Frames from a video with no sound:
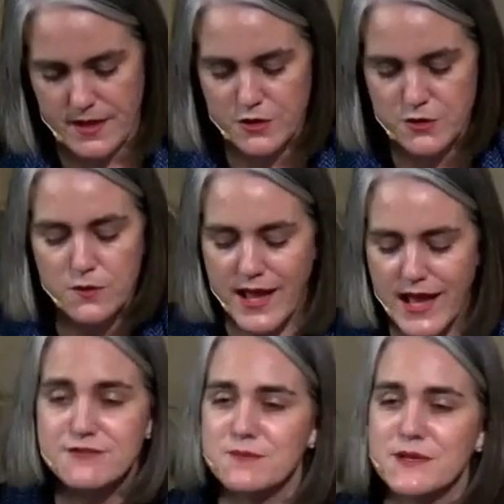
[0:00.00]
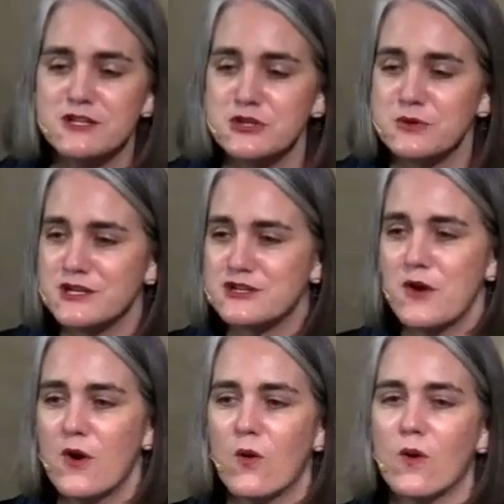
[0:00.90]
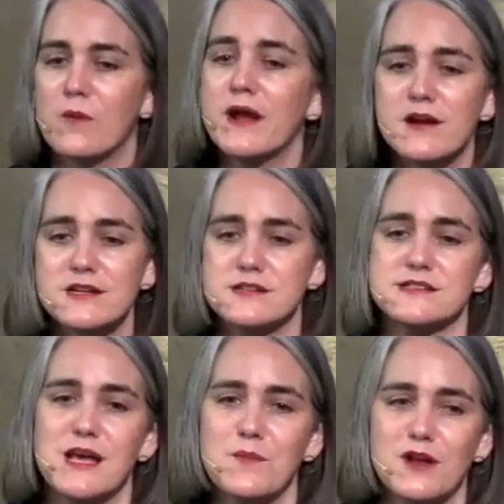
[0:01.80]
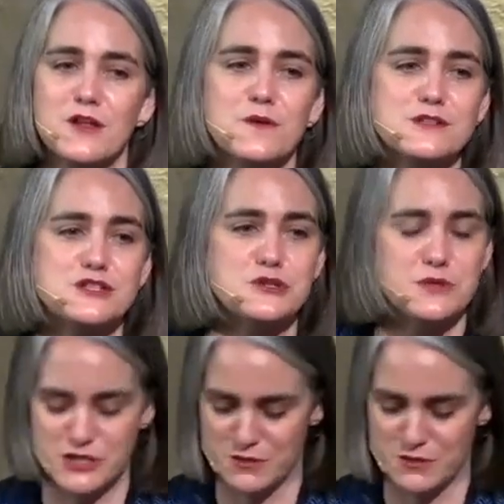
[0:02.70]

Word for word: You don't have to be Jewish or married to someone who is Jewish,